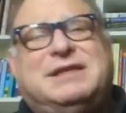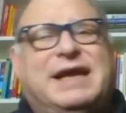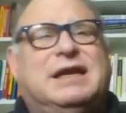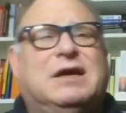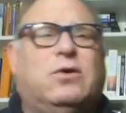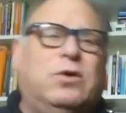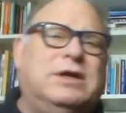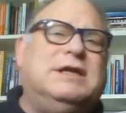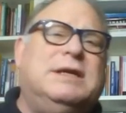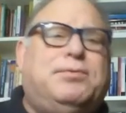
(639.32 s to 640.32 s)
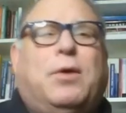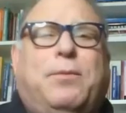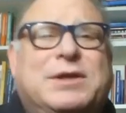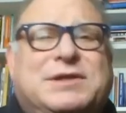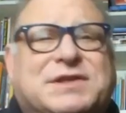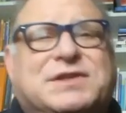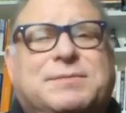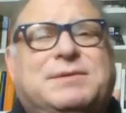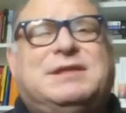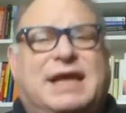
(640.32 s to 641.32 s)
data or an inappropriate
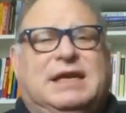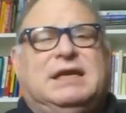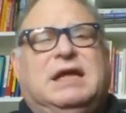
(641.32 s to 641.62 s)
system state.